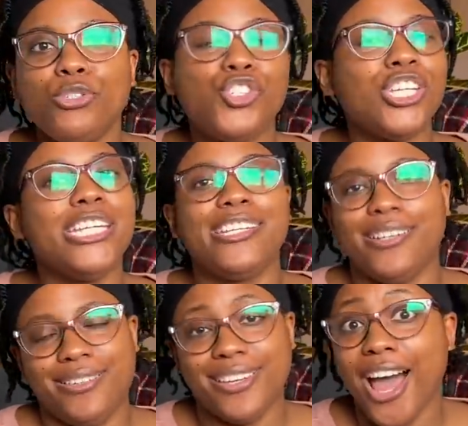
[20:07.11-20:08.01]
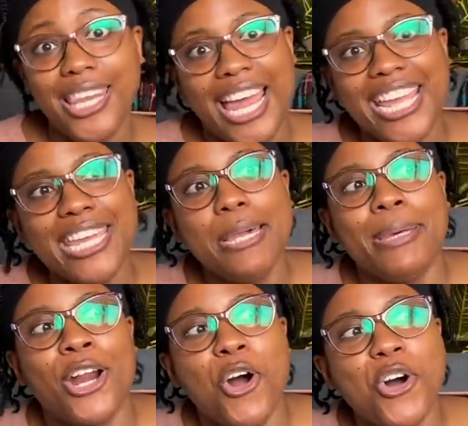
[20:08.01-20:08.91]
she does not like him
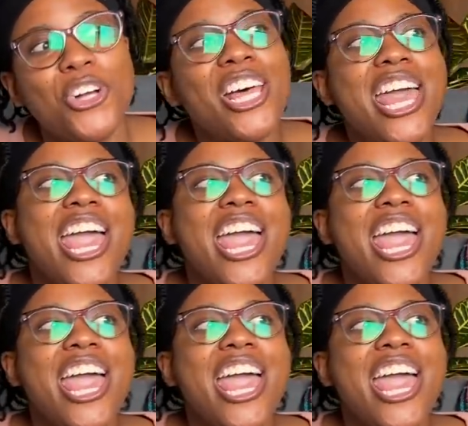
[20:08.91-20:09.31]
at all.